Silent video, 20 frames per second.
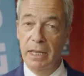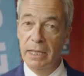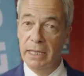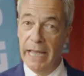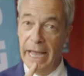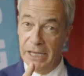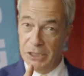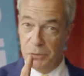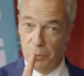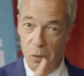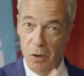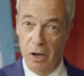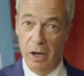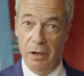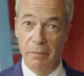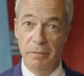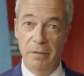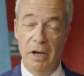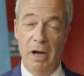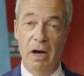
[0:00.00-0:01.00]
Guess
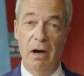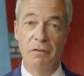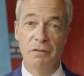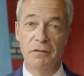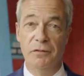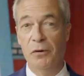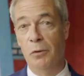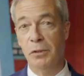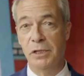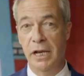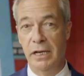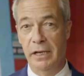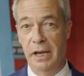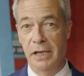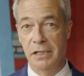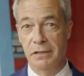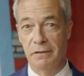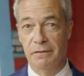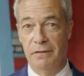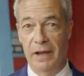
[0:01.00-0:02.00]
what? After 14
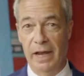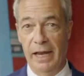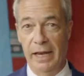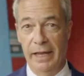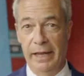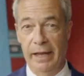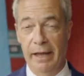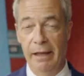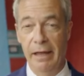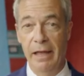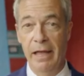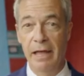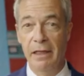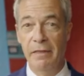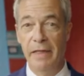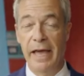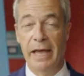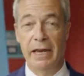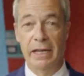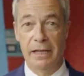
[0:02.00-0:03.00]
years of failure,
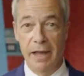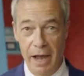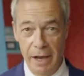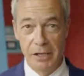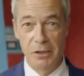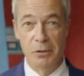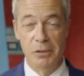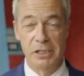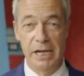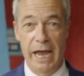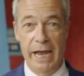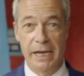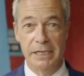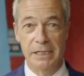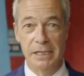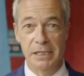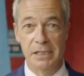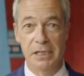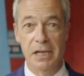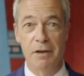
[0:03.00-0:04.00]
they're going to cut your
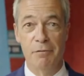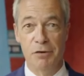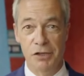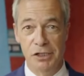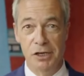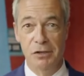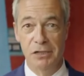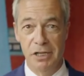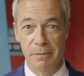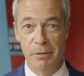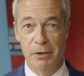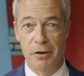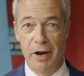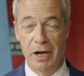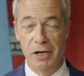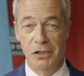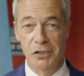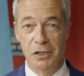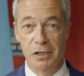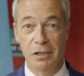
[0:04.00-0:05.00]
taxes and reduce
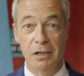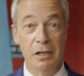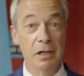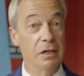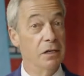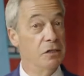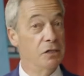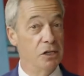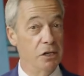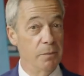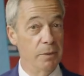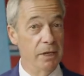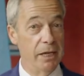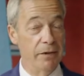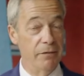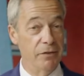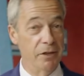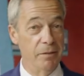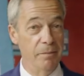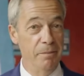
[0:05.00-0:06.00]
immigration. Do you
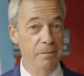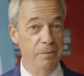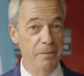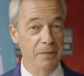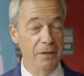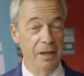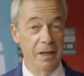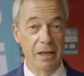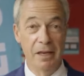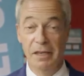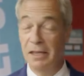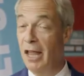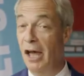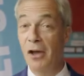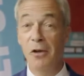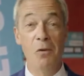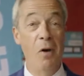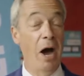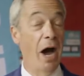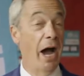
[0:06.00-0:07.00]
believe them?
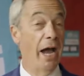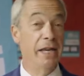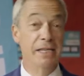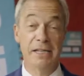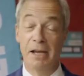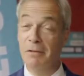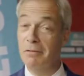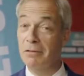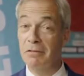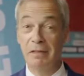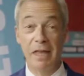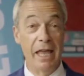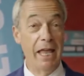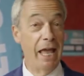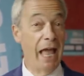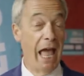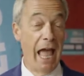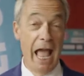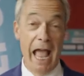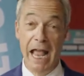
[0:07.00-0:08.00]
No, I don't
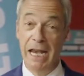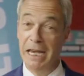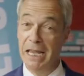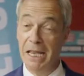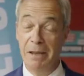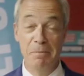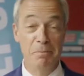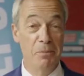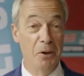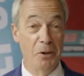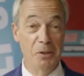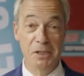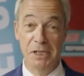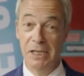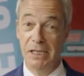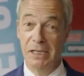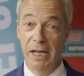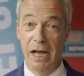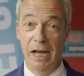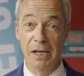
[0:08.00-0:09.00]
think
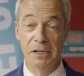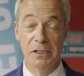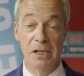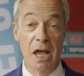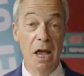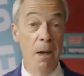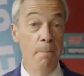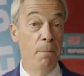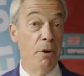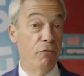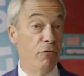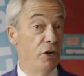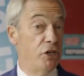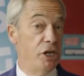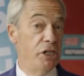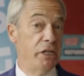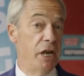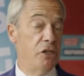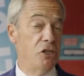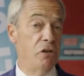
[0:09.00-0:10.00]
anybody does. But
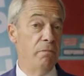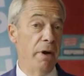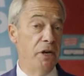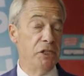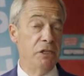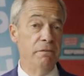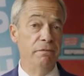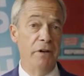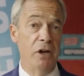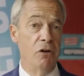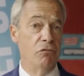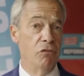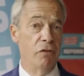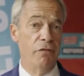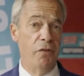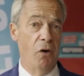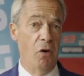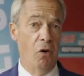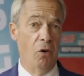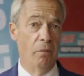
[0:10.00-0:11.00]
Rishi says you mustn't vote
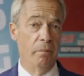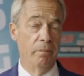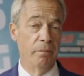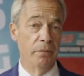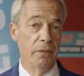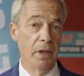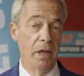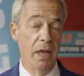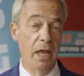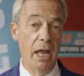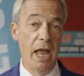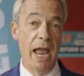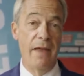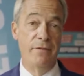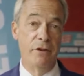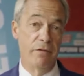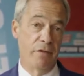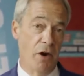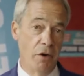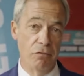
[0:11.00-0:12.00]
Reform.
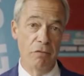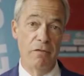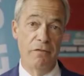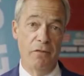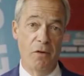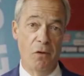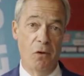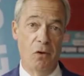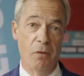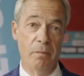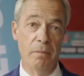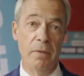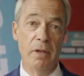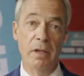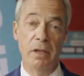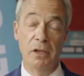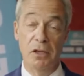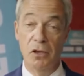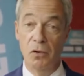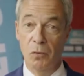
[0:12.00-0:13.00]
If you vote Reform,
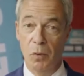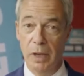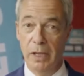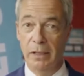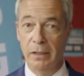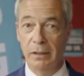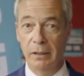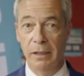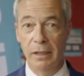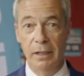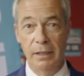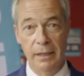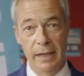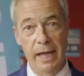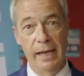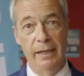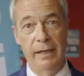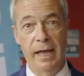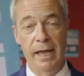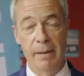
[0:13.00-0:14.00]
you will
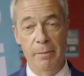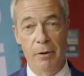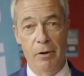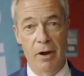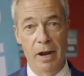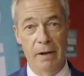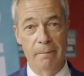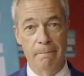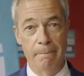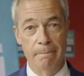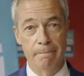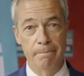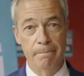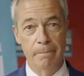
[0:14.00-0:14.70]
let Labour in.